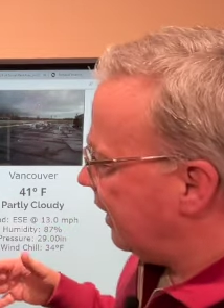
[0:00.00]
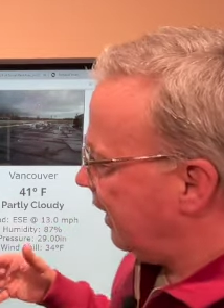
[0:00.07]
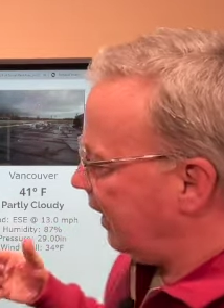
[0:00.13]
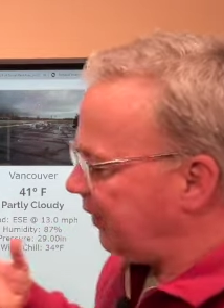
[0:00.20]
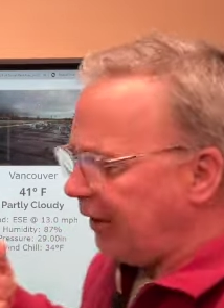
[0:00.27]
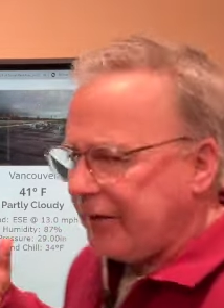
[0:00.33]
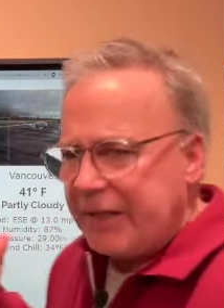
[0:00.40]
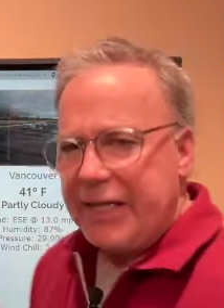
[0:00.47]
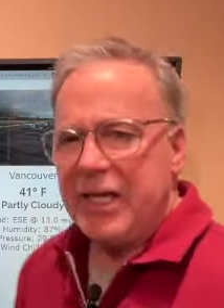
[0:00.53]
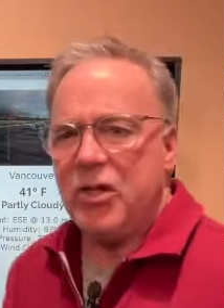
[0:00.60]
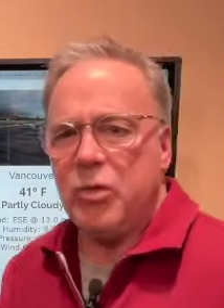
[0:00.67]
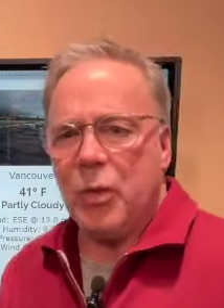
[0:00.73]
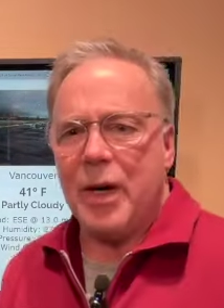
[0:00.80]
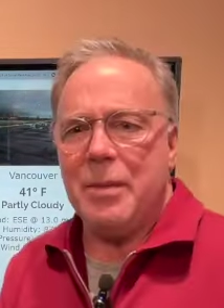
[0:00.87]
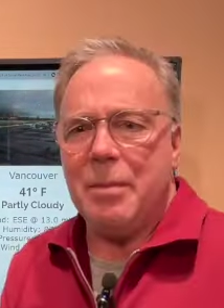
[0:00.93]
And I thought the
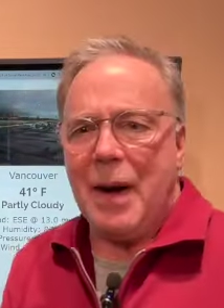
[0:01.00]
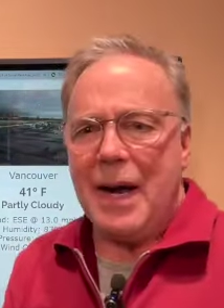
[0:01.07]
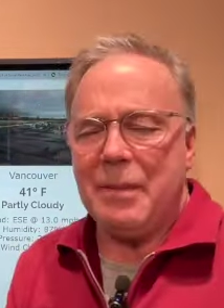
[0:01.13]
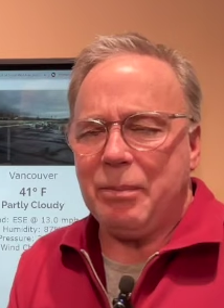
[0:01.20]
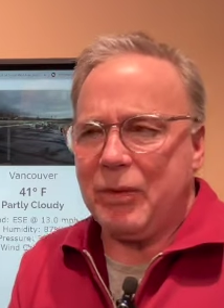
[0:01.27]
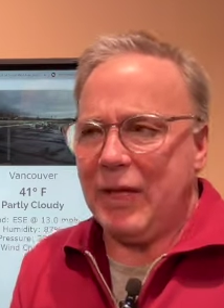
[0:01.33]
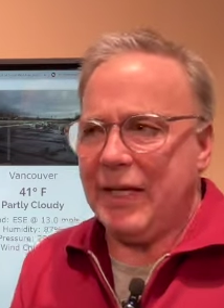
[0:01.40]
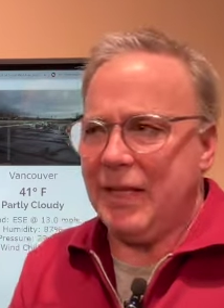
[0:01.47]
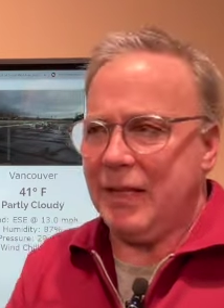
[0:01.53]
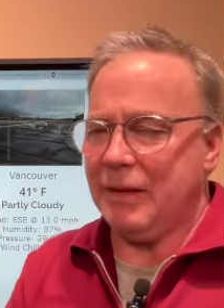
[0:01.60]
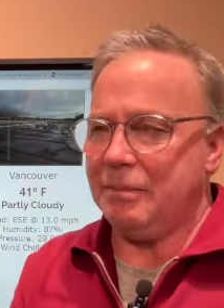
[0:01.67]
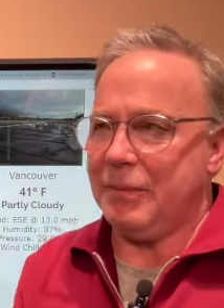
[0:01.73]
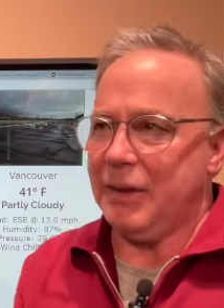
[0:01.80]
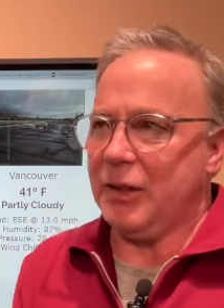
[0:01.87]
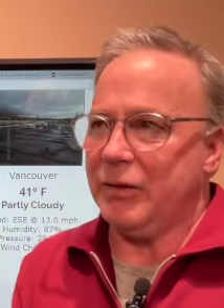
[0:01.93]
east wind might play a, a
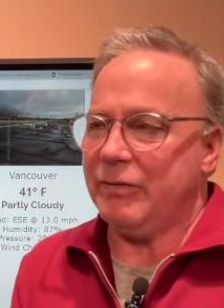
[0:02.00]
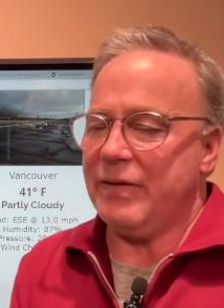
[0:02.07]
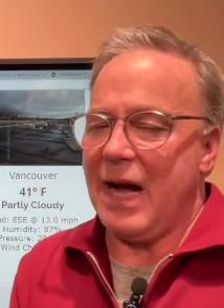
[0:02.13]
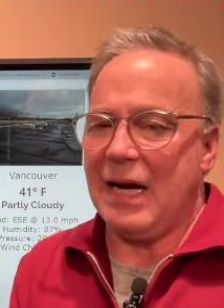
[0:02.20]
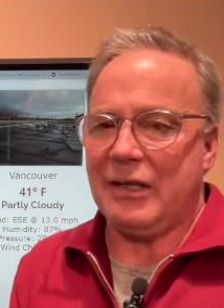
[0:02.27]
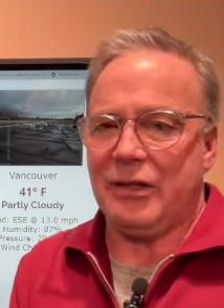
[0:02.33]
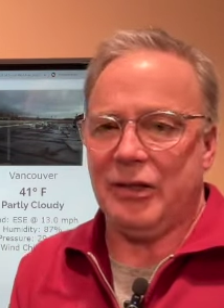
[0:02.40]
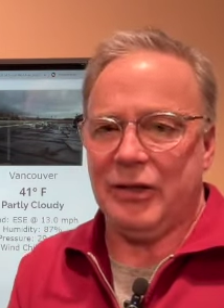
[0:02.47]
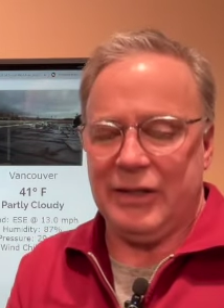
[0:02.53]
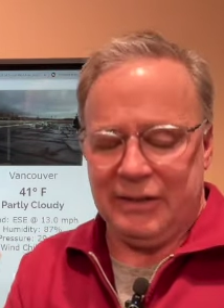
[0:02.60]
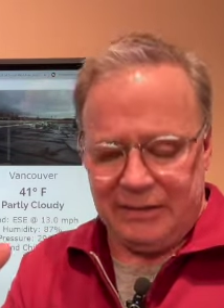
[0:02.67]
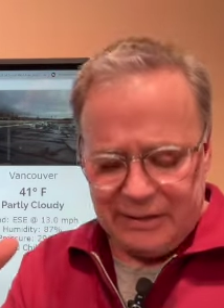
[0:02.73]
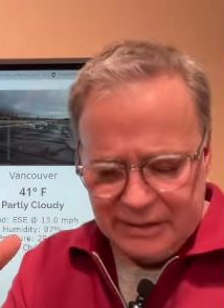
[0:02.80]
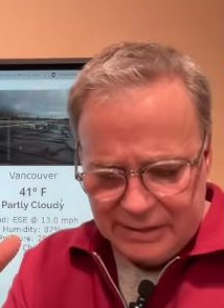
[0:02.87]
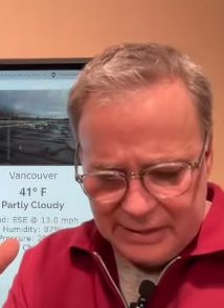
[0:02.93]
bigger factor
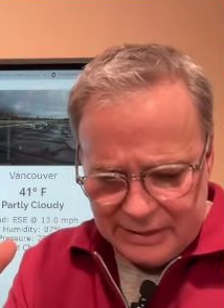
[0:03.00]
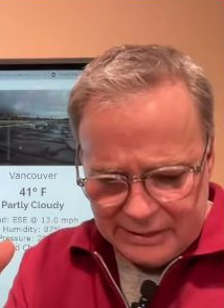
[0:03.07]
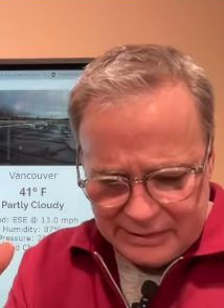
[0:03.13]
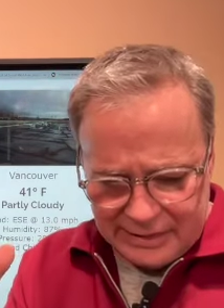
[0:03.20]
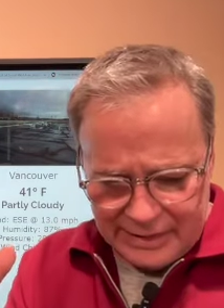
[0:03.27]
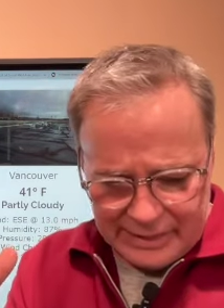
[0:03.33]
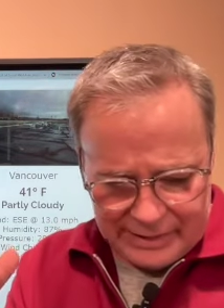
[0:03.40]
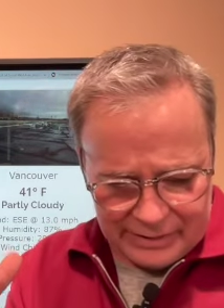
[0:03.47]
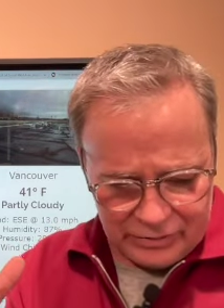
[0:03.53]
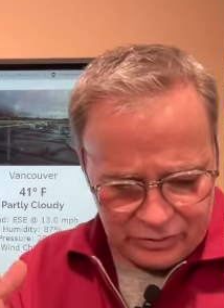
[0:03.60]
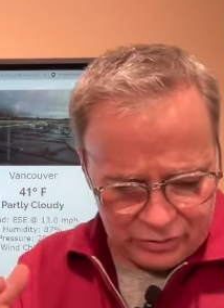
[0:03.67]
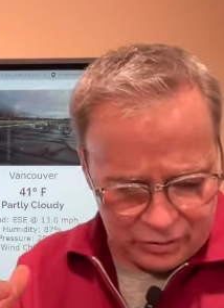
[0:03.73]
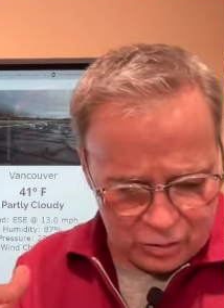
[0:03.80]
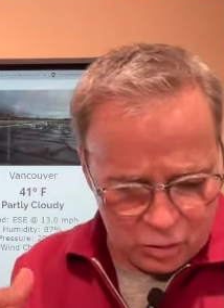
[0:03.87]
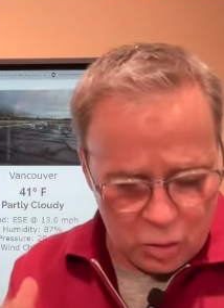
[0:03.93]
in getting
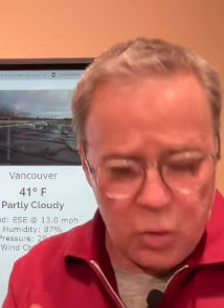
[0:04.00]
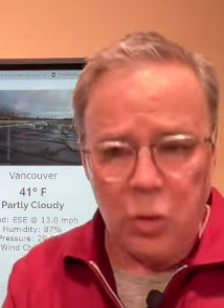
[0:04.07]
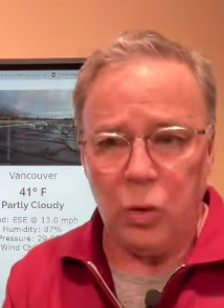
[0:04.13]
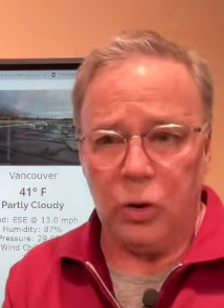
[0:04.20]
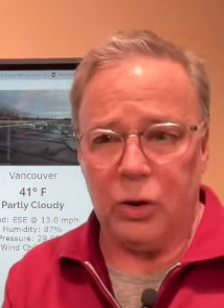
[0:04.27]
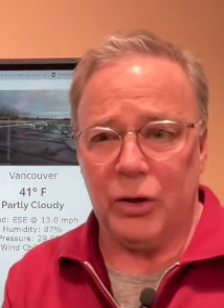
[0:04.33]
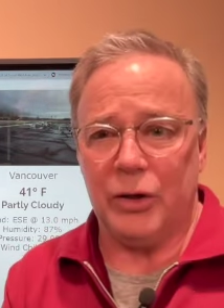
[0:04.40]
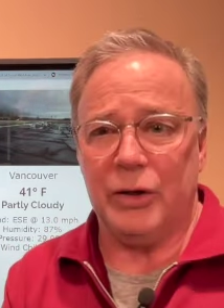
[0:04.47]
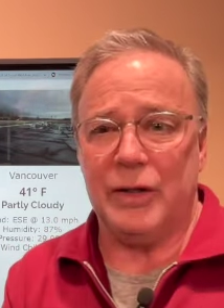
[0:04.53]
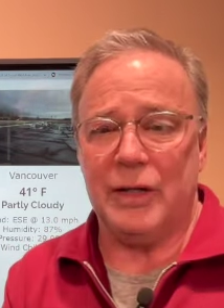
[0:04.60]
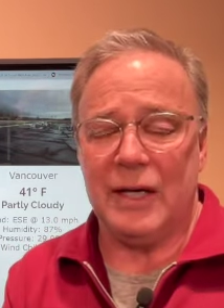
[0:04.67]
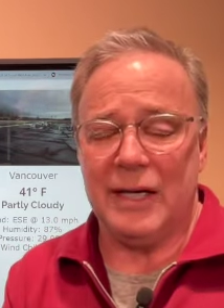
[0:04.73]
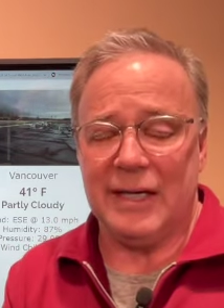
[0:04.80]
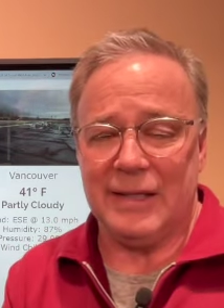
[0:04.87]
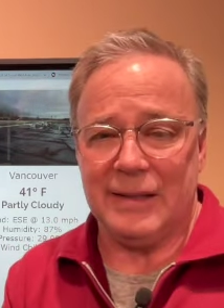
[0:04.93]
us cooler
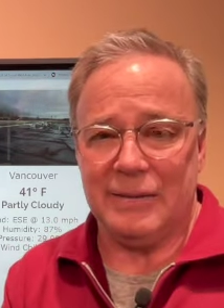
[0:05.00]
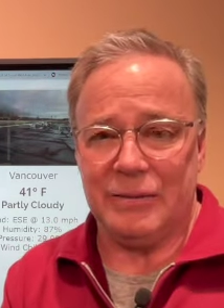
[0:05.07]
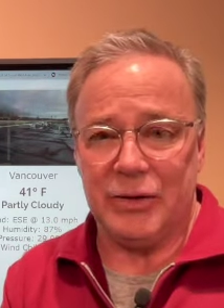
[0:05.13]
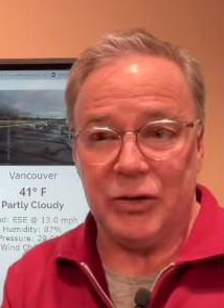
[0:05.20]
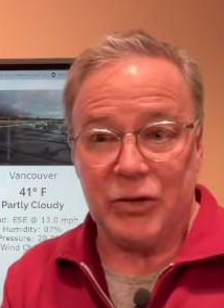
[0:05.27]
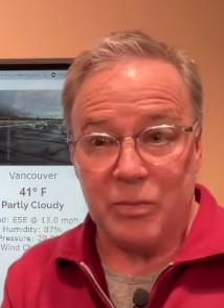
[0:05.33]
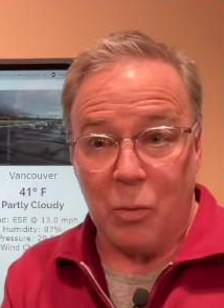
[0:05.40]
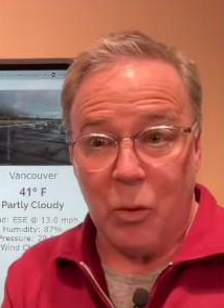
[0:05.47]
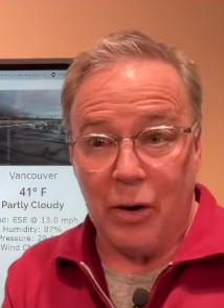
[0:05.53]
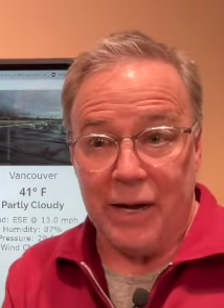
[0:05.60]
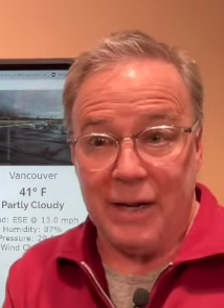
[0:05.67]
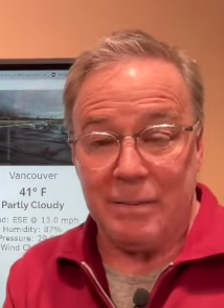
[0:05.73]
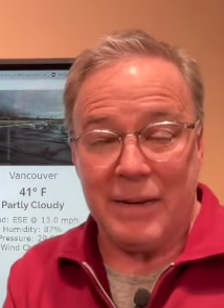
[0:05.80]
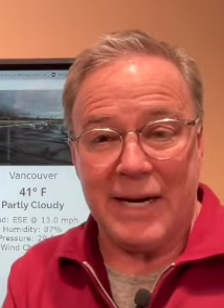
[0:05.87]
uh, this morning.